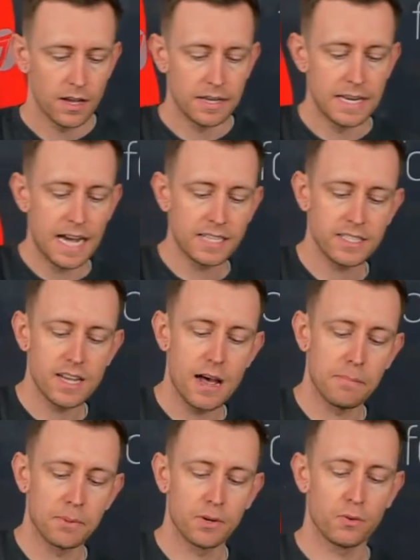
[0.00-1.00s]
Next
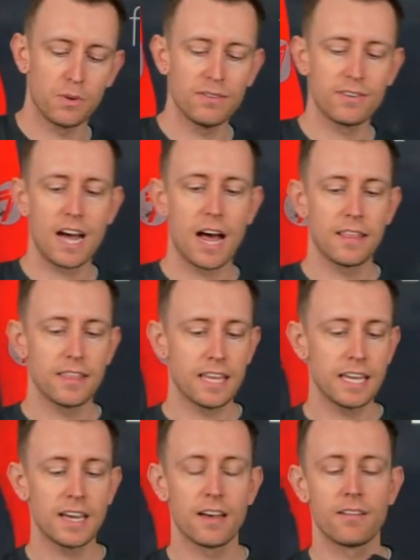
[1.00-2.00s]
up, we've got
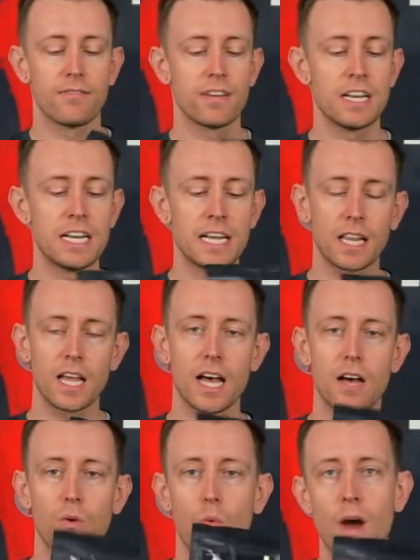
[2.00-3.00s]
the
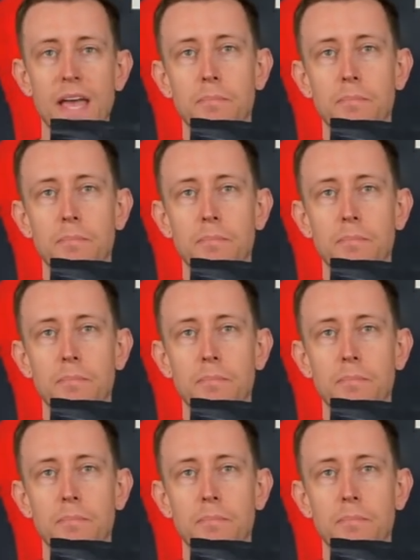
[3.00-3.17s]
Vanilla Whey